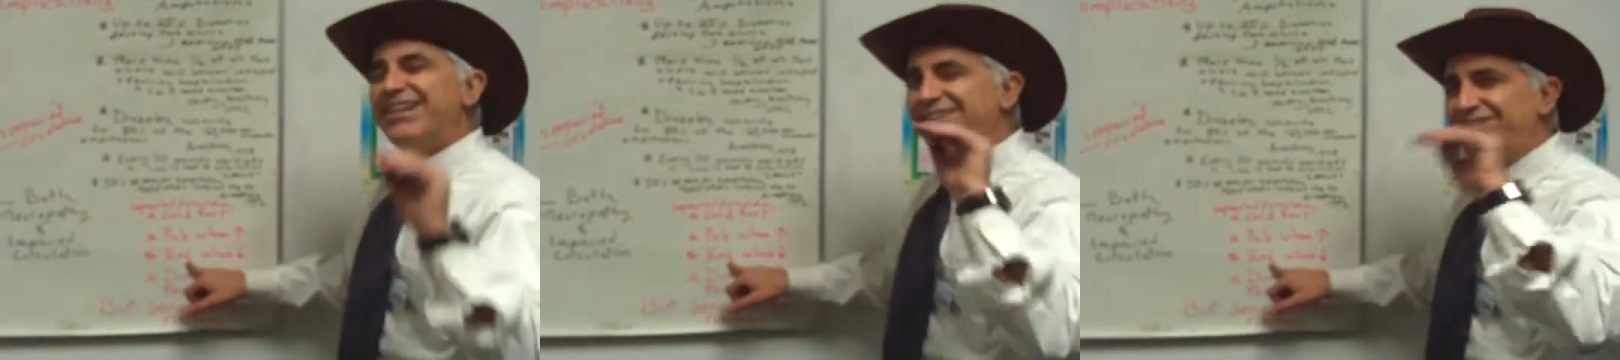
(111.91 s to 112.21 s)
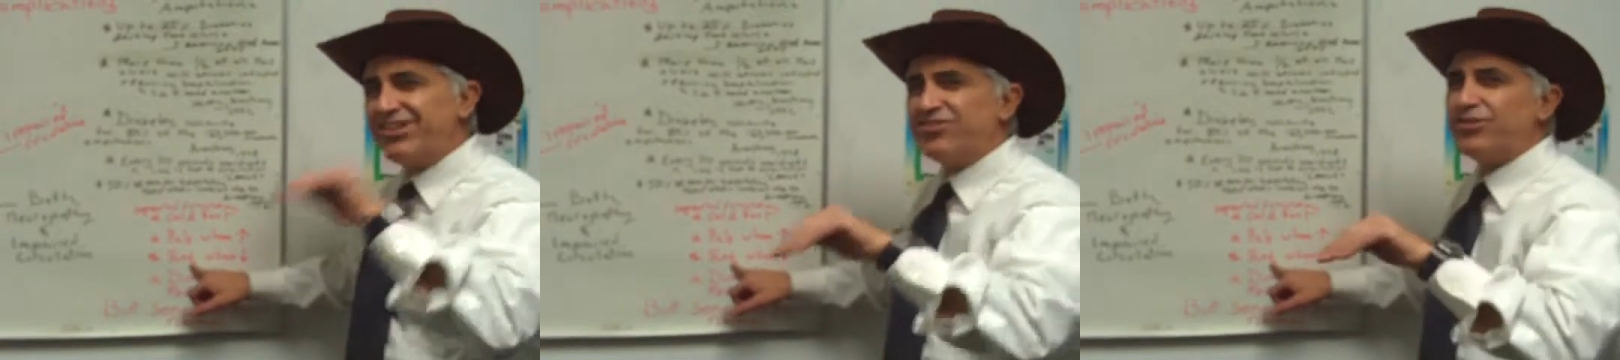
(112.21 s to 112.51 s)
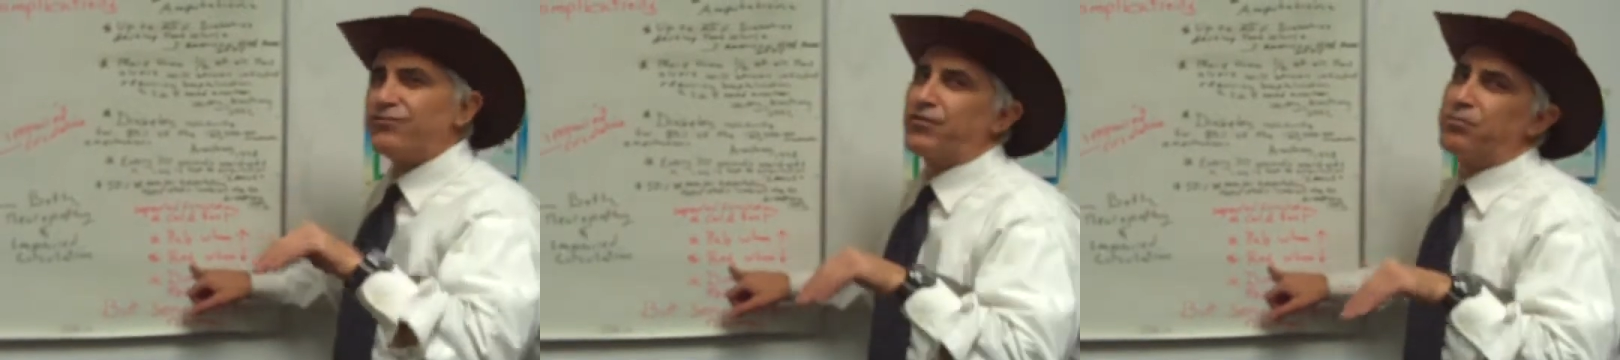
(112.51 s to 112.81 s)
It's
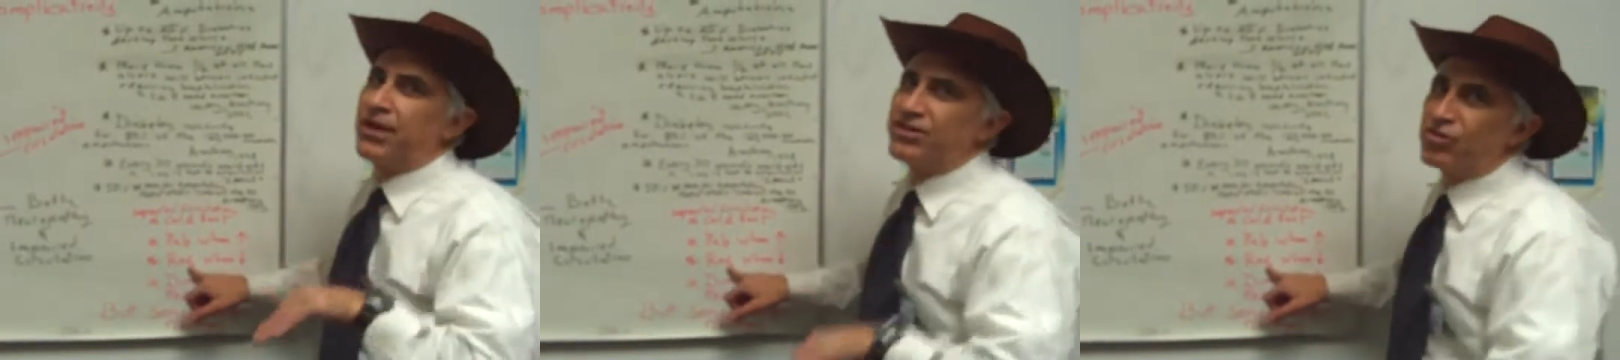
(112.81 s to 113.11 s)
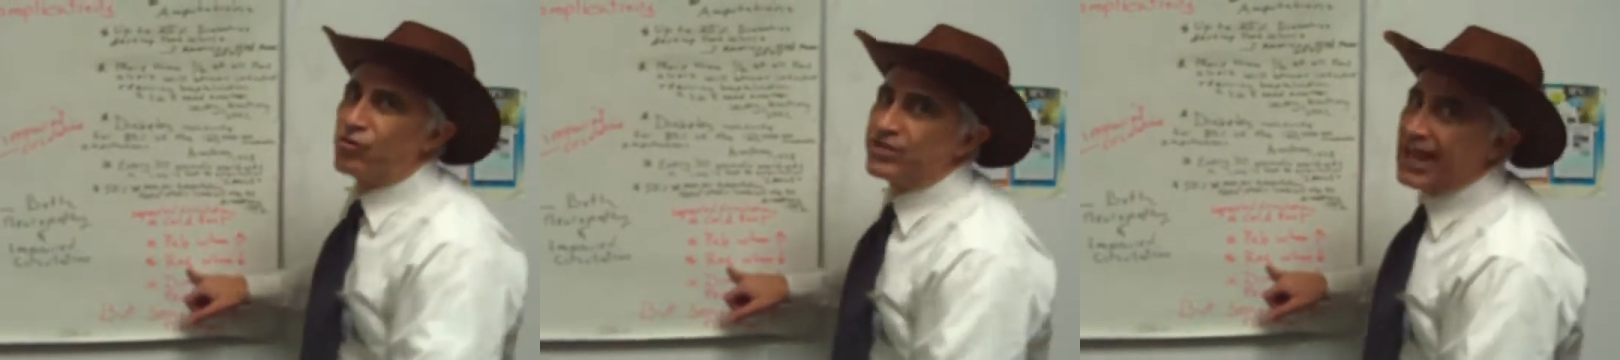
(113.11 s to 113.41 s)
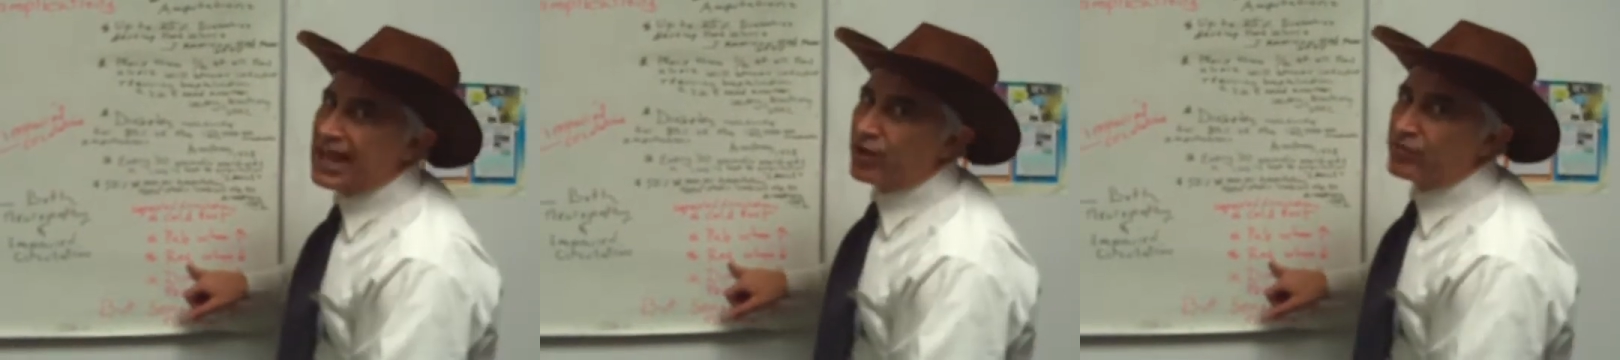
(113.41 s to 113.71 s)
easier for blood to go
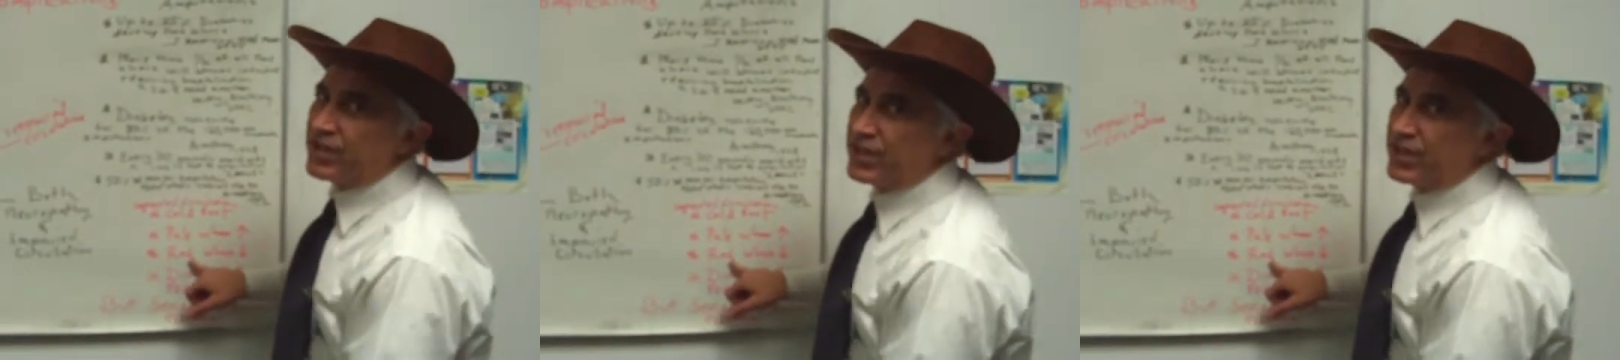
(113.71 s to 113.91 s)
down